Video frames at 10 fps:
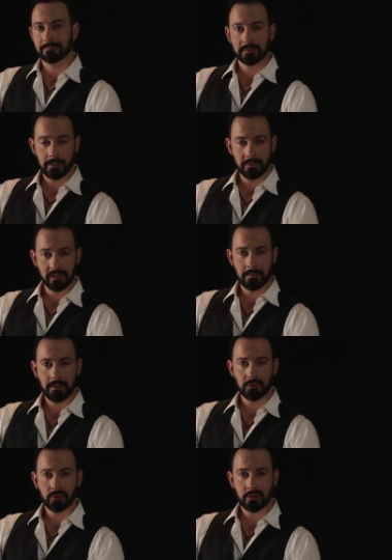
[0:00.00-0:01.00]
I'm Eli
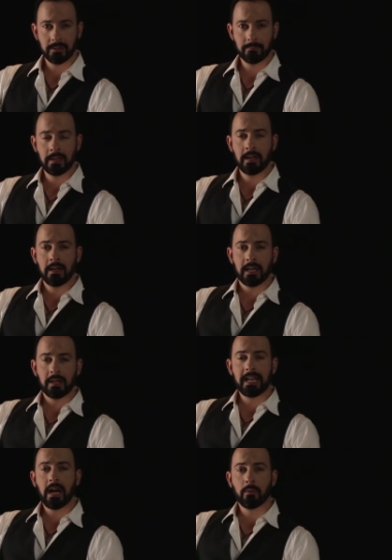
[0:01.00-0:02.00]
Mountjoy,
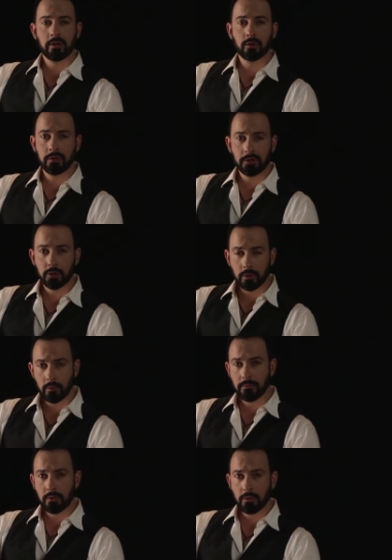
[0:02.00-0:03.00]
and now we are going to do a
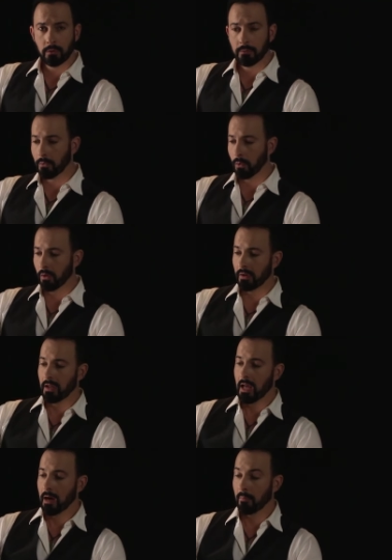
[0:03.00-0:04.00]
review for
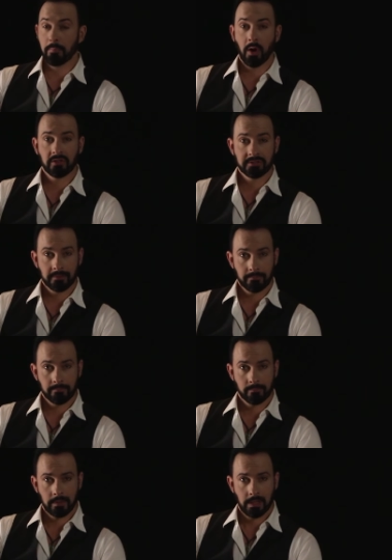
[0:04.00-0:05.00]
Balsam,
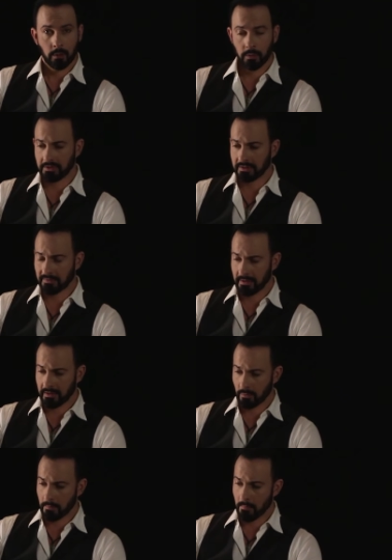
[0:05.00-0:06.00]
which is a
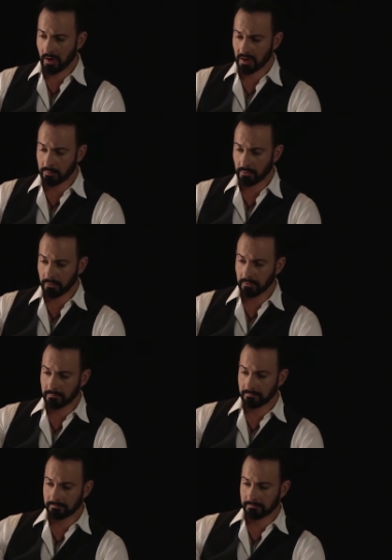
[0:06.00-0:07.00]
very remarkable,
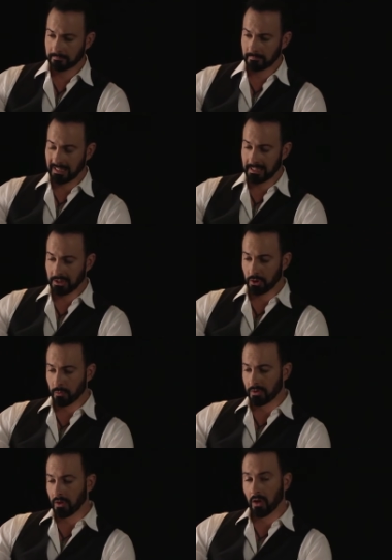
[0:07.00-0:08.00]
I guess you
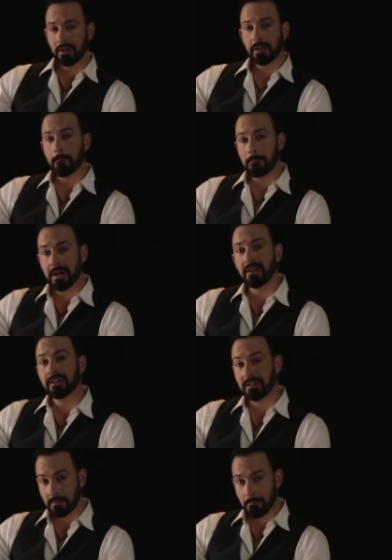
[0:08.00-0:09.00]
would call it
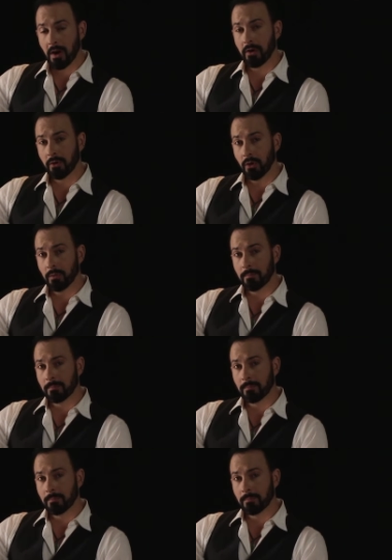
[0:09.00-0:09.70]
American Amaro,